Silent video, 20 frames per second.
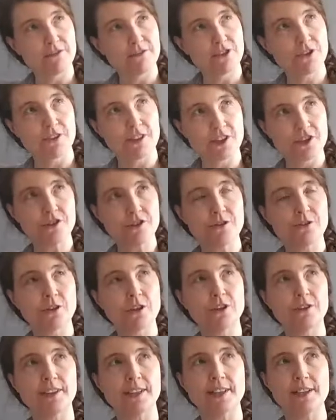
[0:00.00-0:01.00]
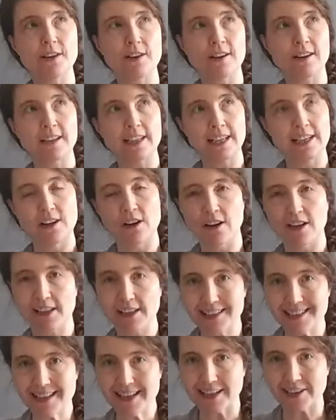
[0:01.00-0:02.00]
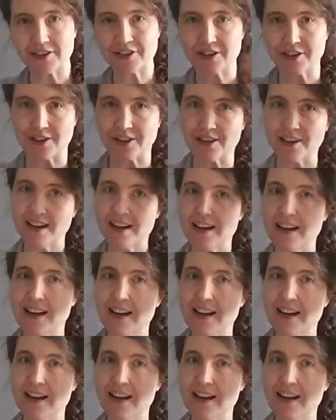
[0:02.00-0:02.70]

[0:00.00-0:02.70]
traditional Korean art and architecture.